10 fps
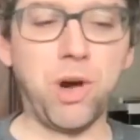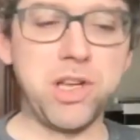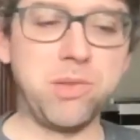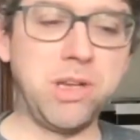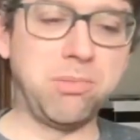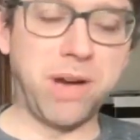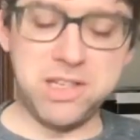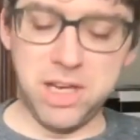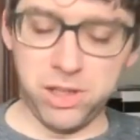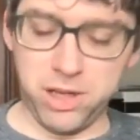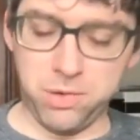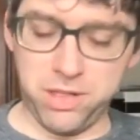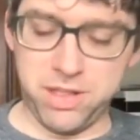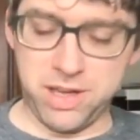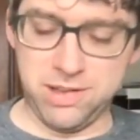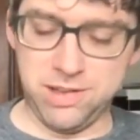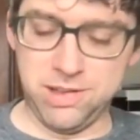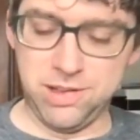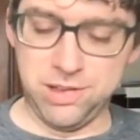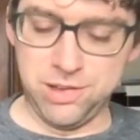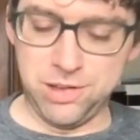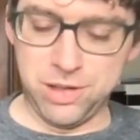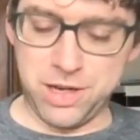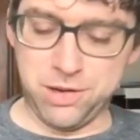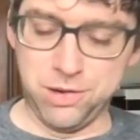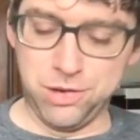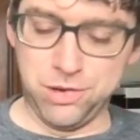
What you mean by dealing with the, like,